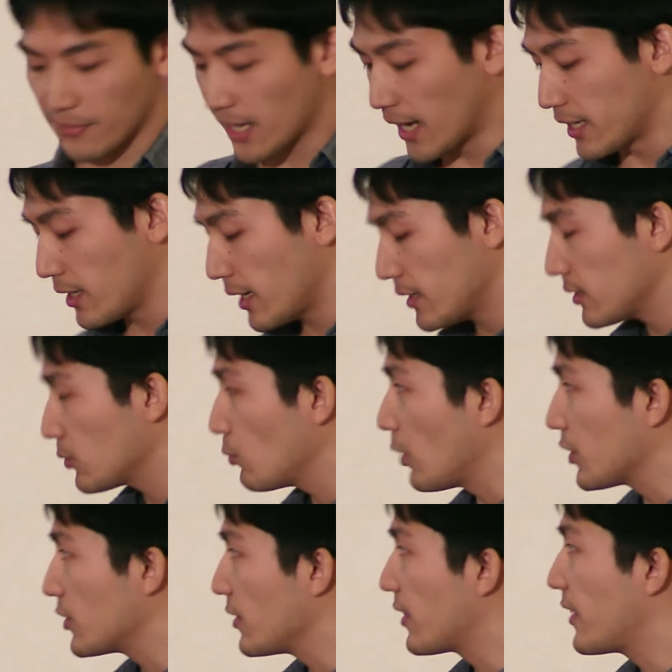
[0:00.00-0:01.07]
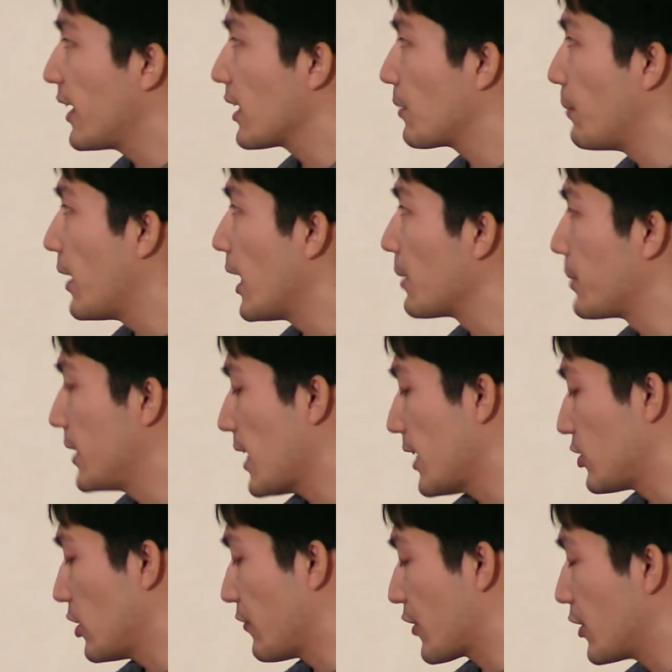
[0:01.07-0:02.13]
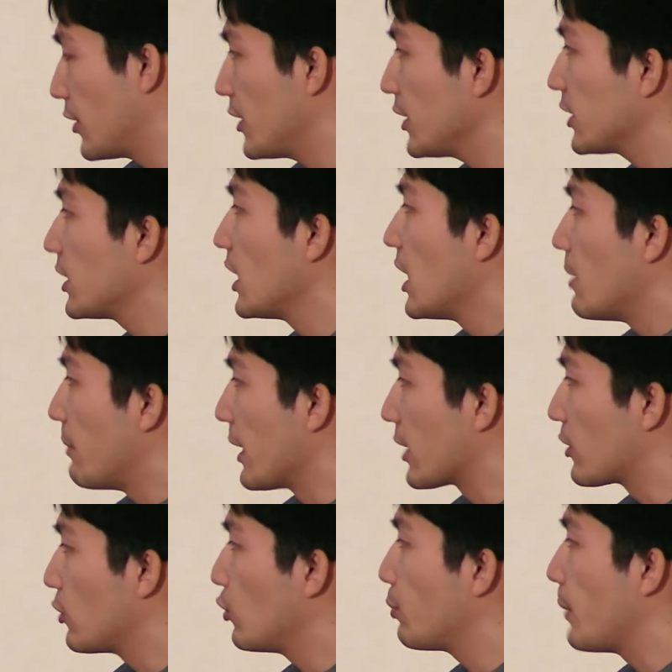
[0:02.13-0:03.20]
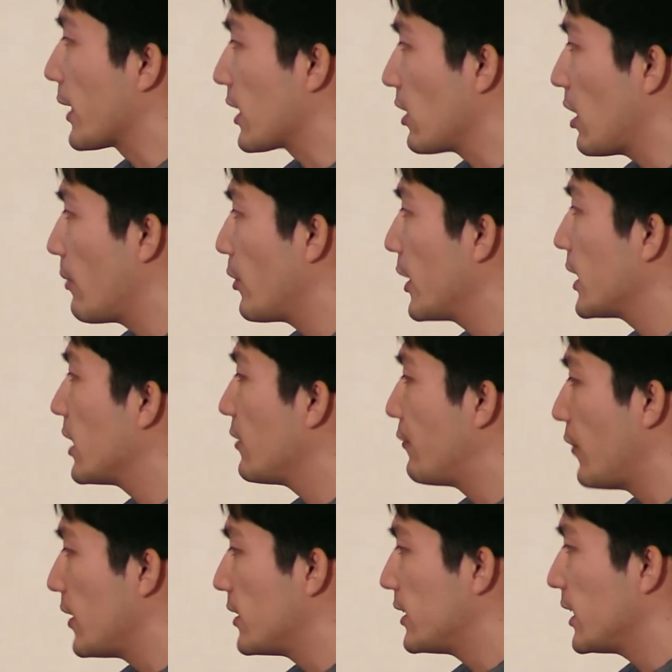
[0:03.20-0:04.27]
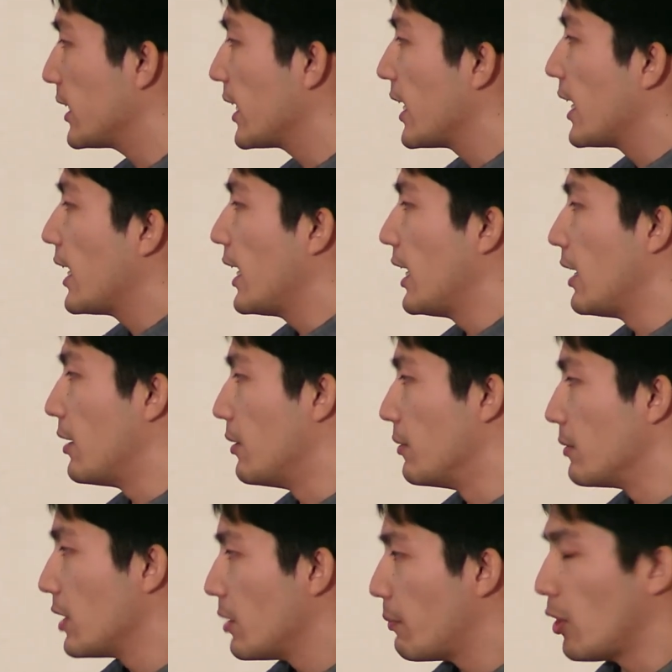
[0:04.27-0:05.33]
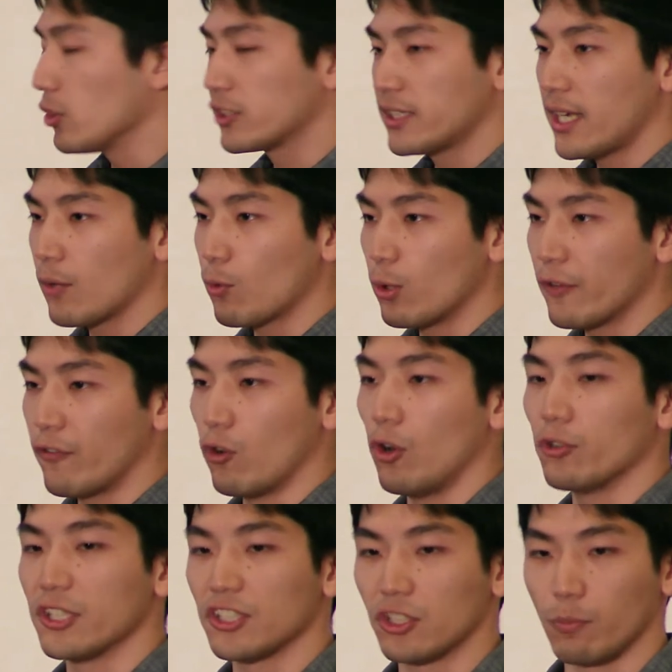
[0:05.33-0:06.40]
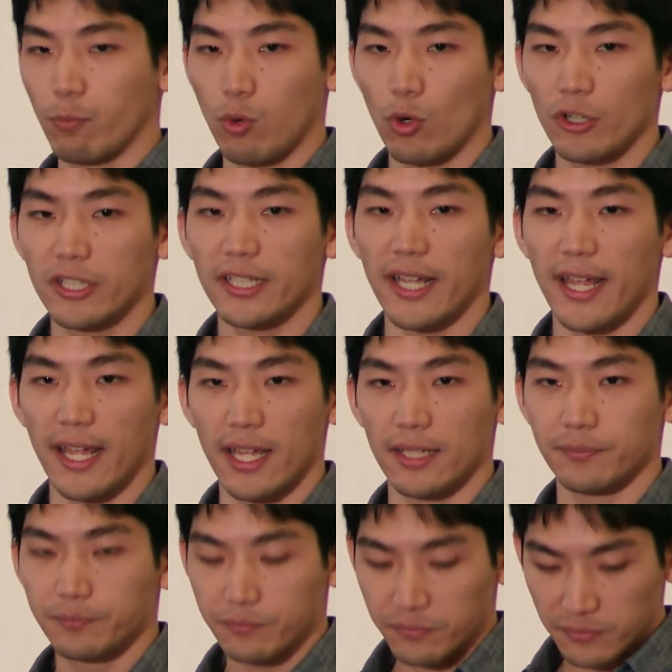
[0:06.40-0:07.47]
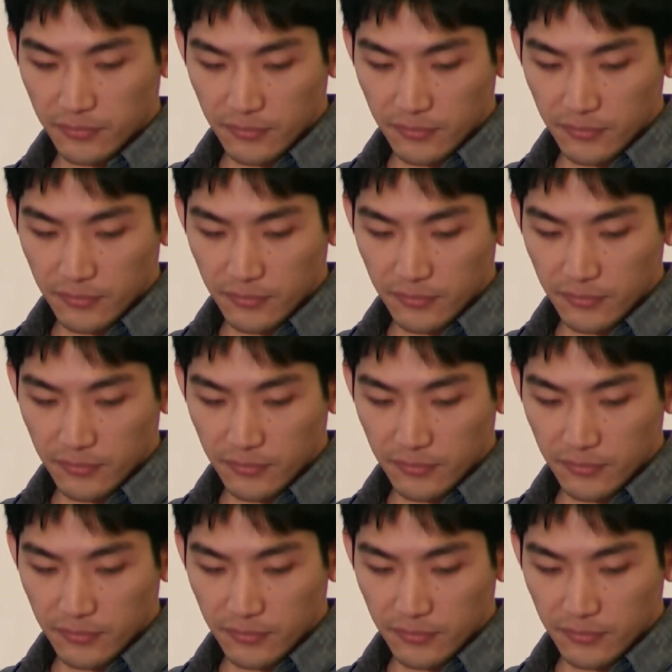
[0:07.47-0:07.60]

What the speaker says: At the end, I want to thank my PI, Jennifer Curtis, my group, my collaborator, funding, and post-network for all the support and